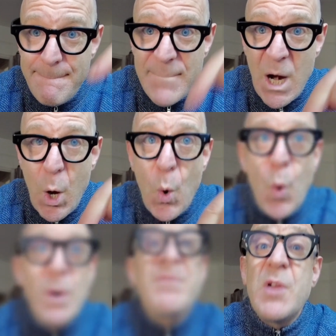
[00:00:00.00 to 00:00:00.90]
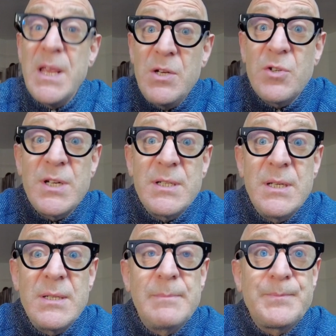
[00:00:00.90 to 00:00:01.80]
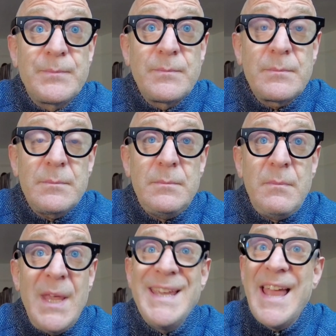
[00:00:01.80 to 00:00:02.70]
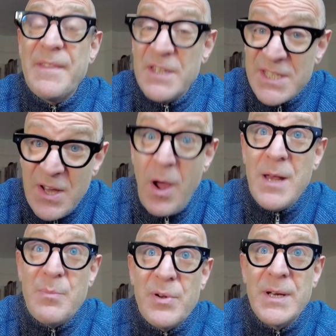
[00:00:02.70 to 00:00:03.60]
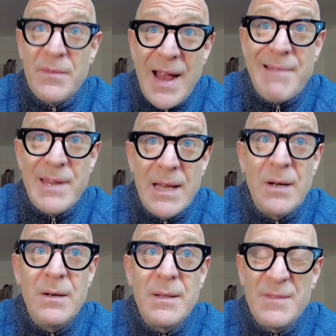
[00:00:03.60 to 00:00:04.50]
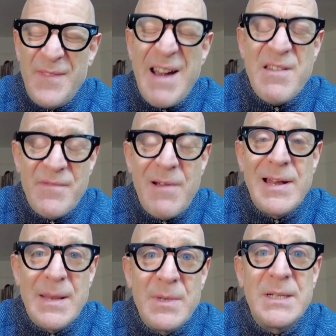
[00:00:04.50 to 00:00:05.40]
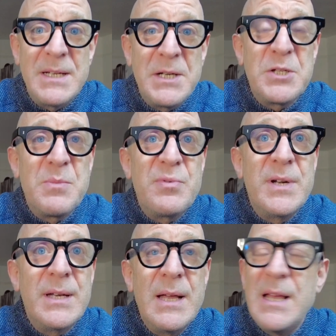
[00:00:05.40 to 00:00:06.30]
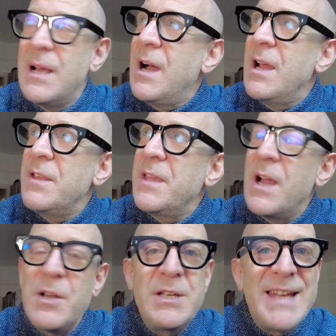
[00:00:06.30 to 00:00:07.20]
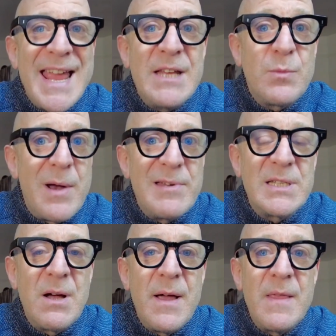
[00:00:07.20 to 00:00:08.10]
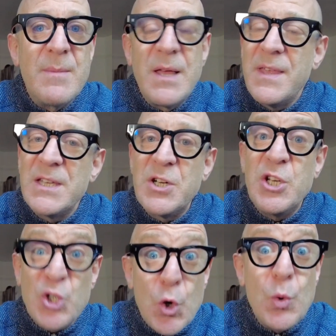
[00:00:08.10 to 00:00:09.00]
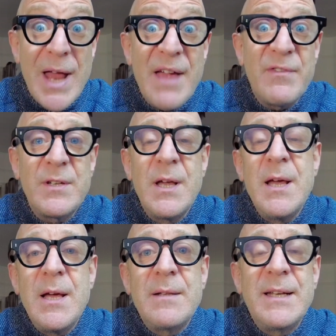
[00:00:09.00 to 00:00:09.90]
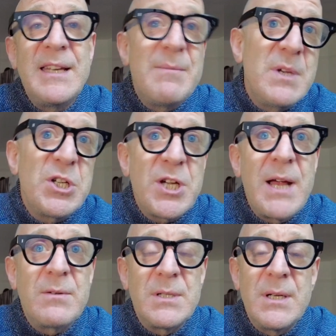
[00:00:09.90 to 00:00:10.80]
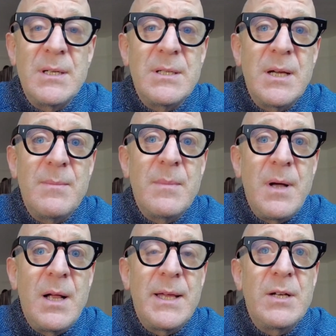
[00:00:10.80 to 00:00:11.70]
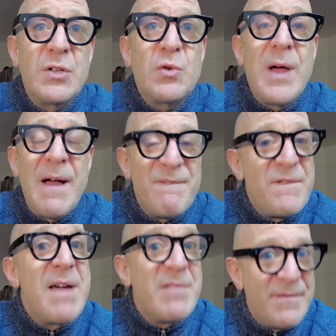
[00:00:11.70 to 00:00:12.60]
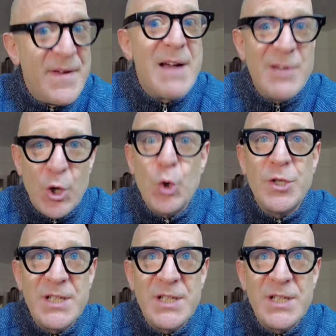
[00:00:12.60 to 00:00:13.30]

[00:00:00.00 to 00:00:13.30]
below. But if you're interested in getting the signed print of Harry Hill, very, very limited edition print, I think I only did 8 where he signed them, I think there's only 2 left, then give me a shout and I can sort out very, very good